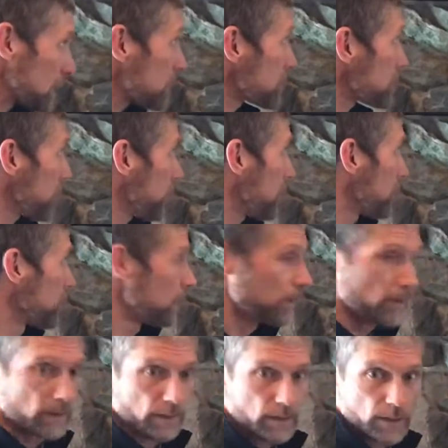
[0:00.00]
So
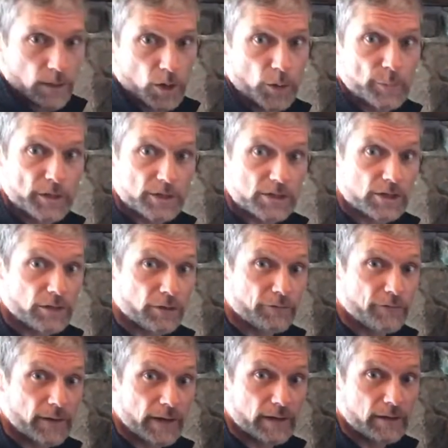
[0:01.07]
hope you enjoy your
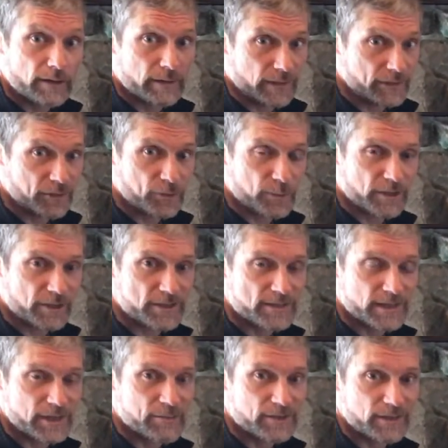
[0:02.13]
fire and your winter
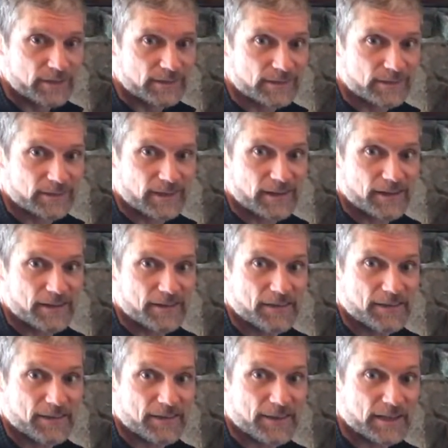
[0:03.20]
stay with us.
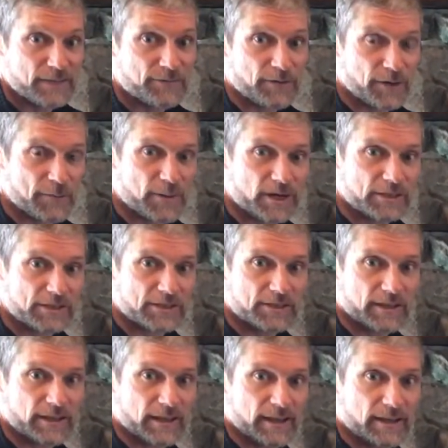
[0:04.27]
Thanks very much,
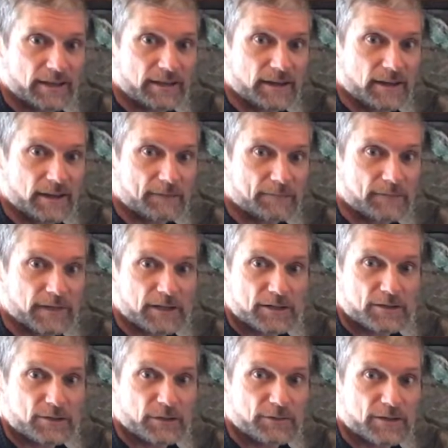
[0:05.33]
and let
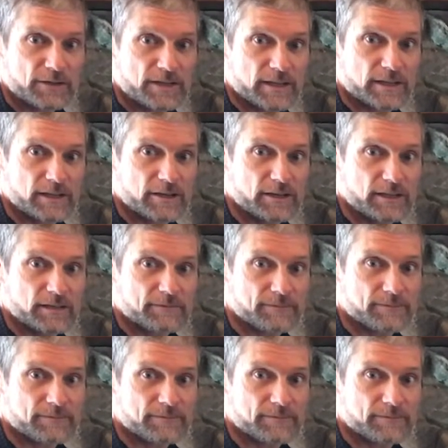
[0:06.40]
us know if there's anything you need.